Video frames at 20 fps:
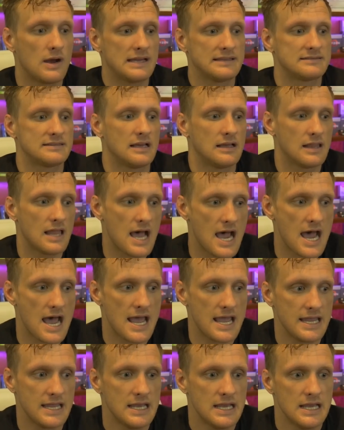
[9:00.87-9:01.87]
S L
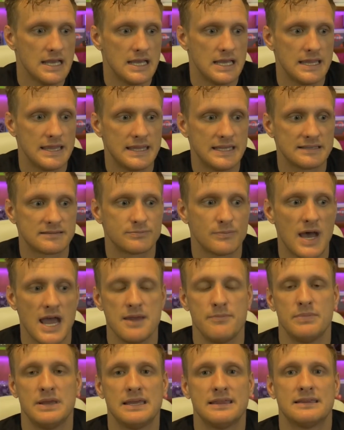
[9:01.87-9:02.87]
I, this
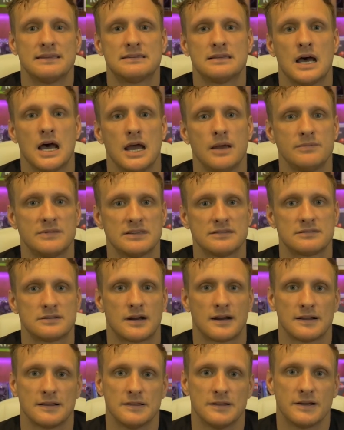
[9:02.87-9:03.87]
might be the time to
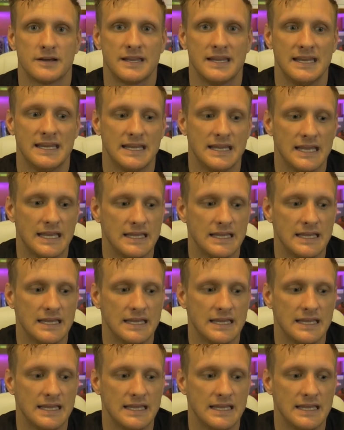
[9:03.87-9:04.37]
start looking